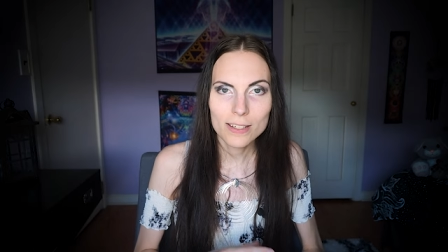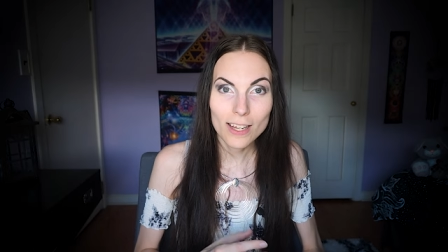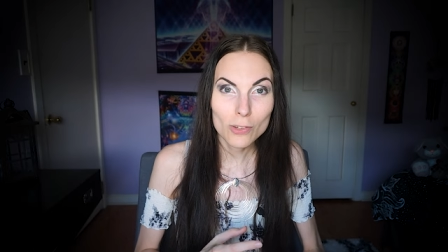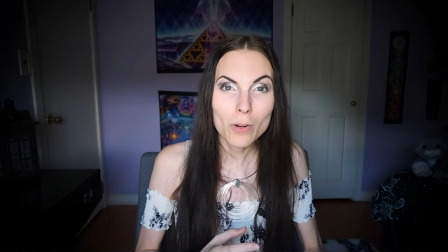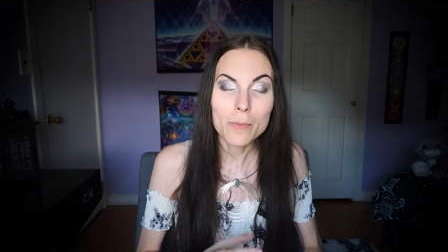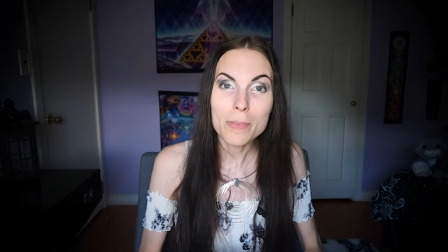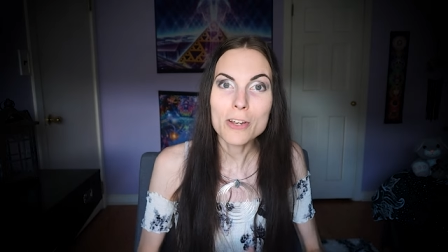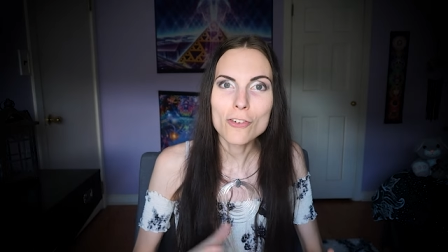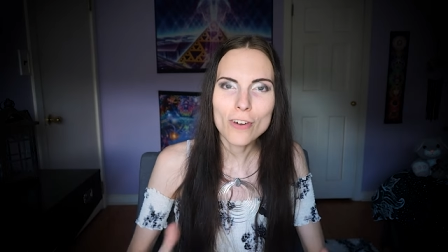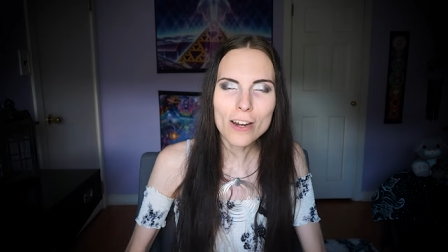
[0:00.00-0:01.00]
Guess what?
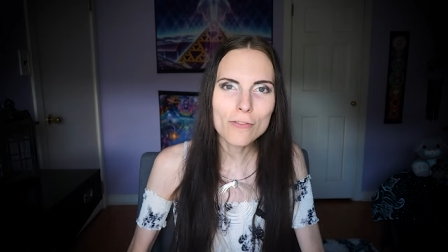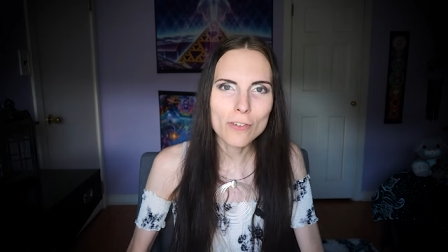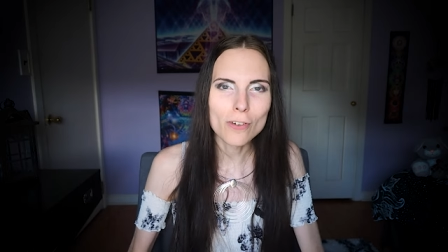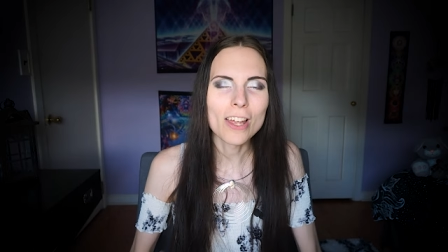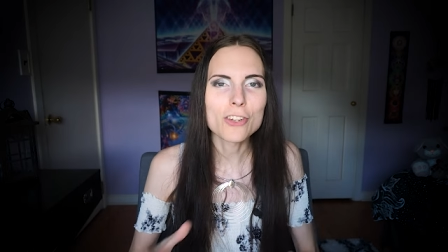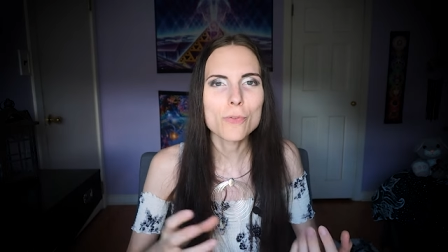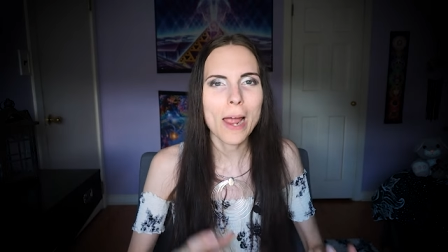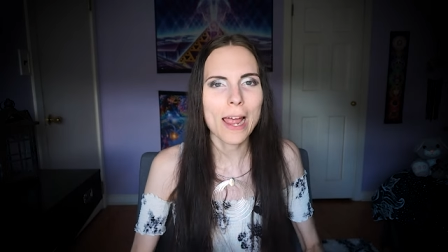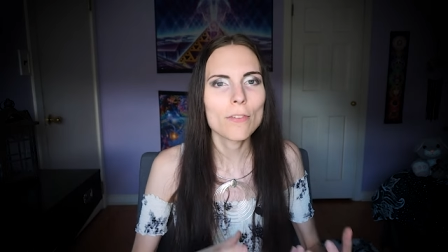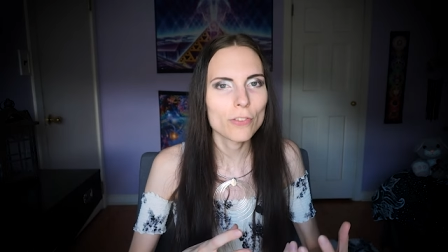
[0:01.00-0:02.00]
Be grateful that you
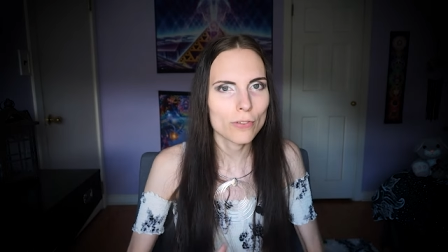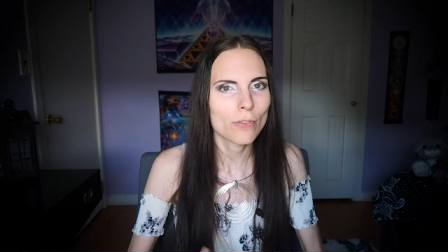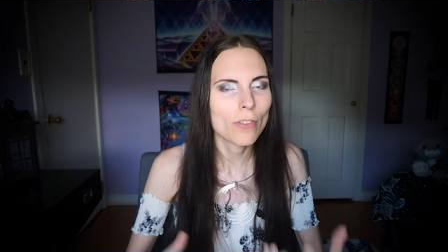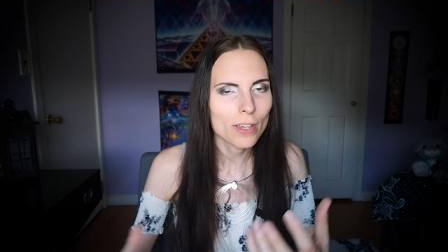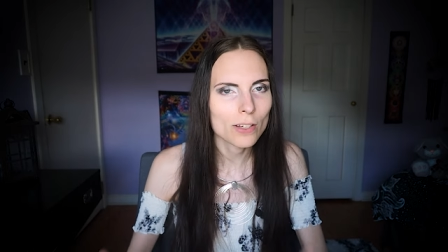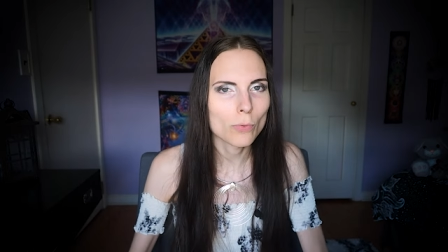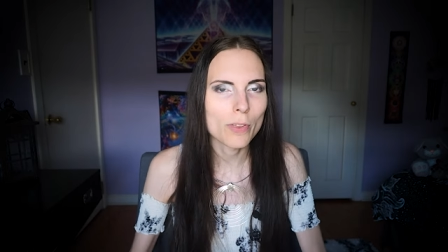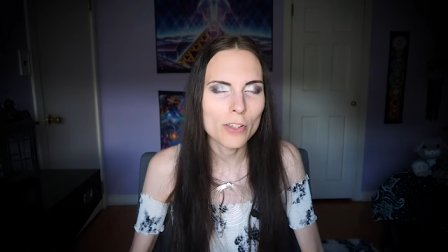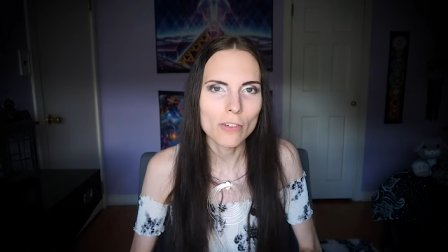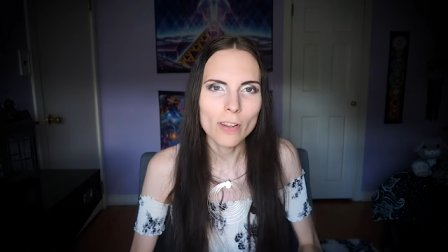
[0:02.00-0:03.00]
have certain things
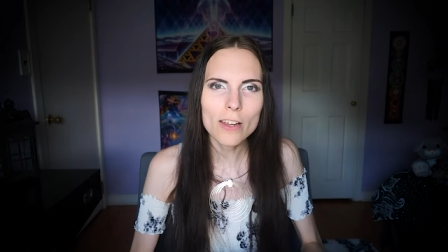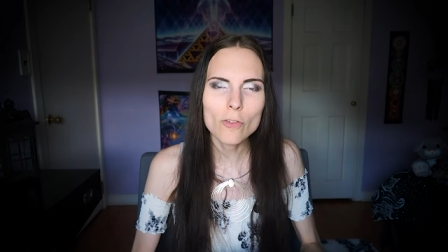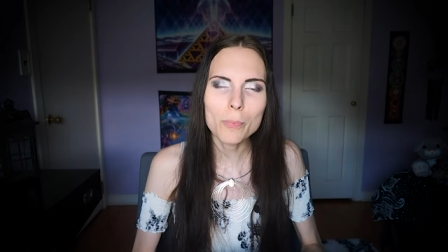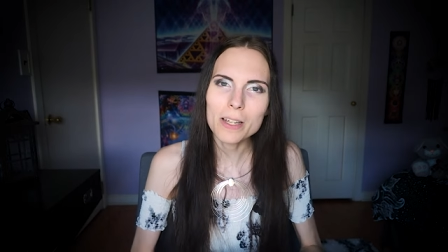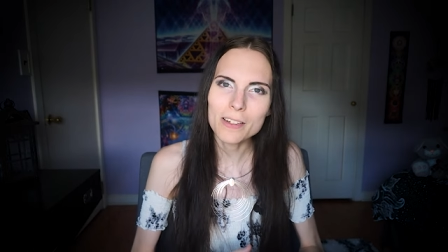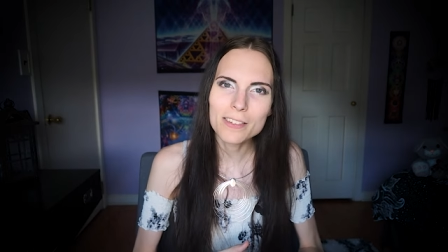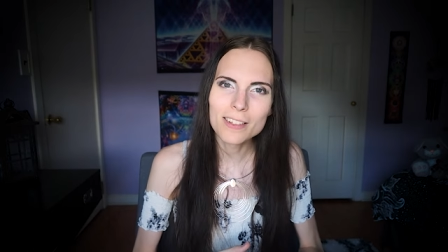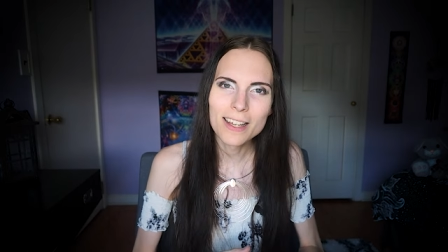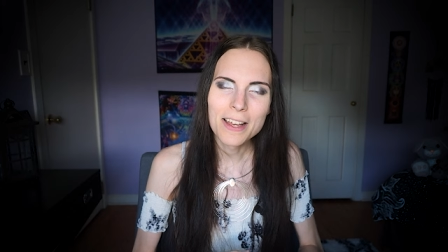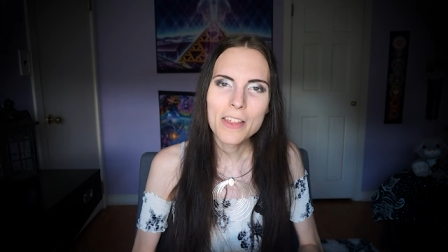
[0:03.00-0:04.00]
within your life
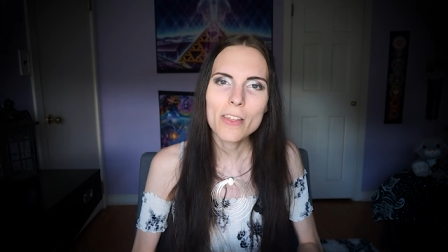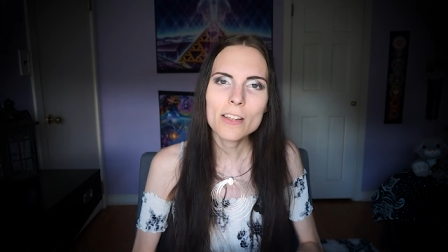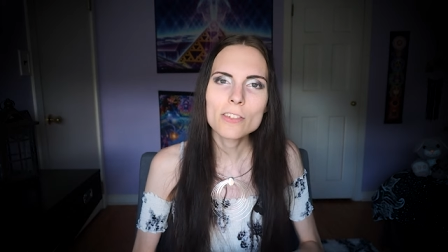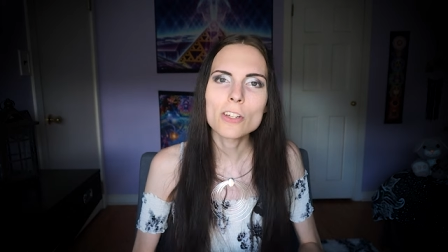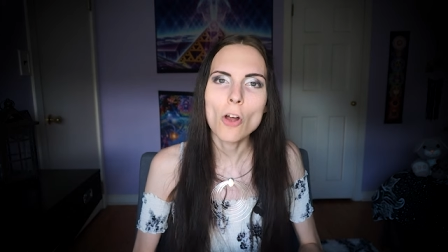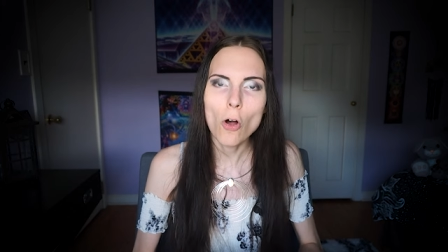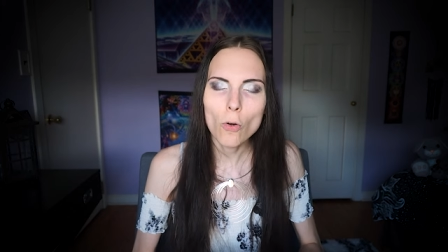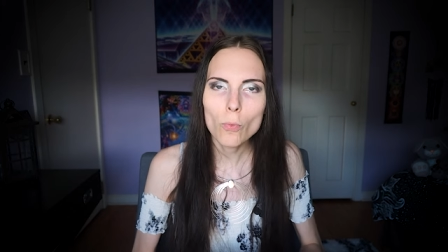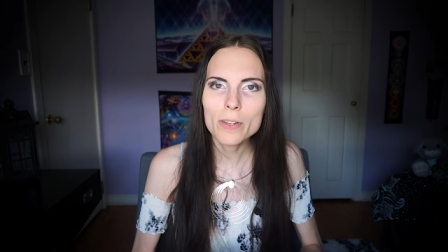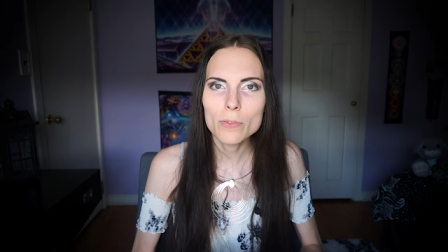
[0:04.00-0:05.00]
because things can
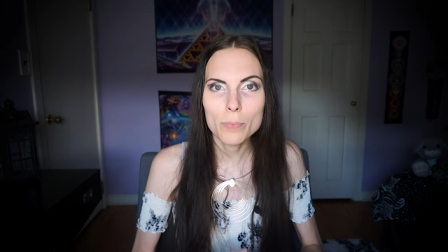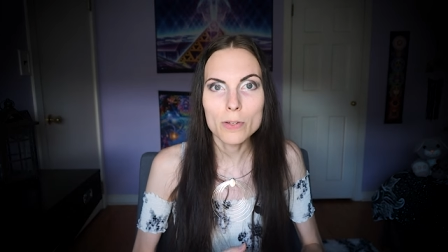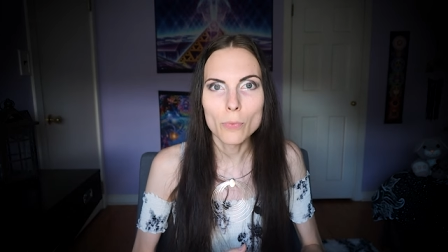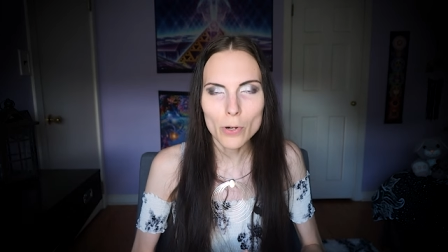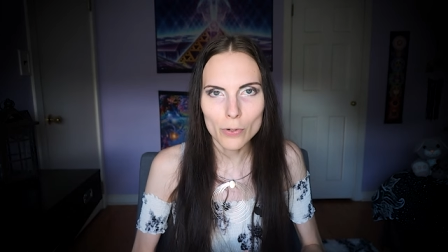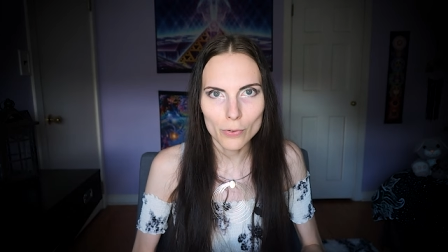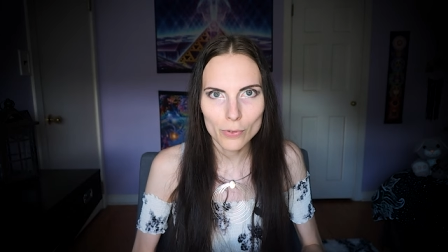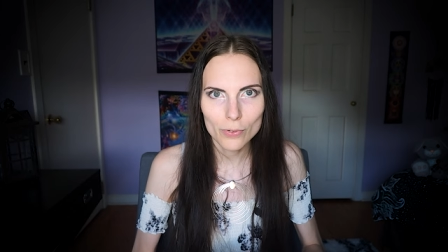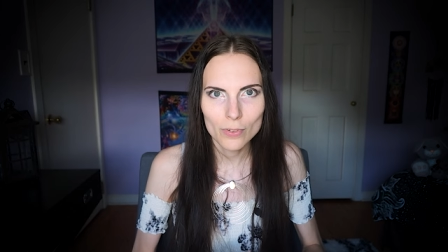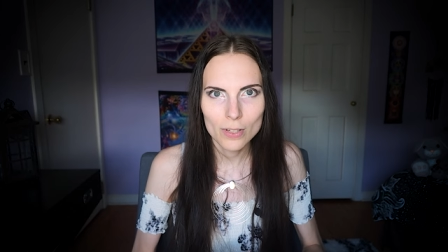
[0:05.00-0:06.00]
always be
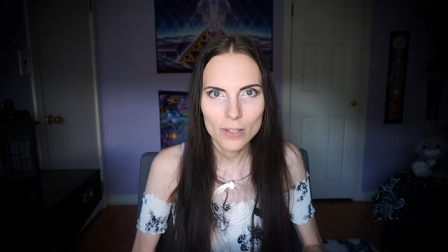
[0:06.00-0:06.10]
worse.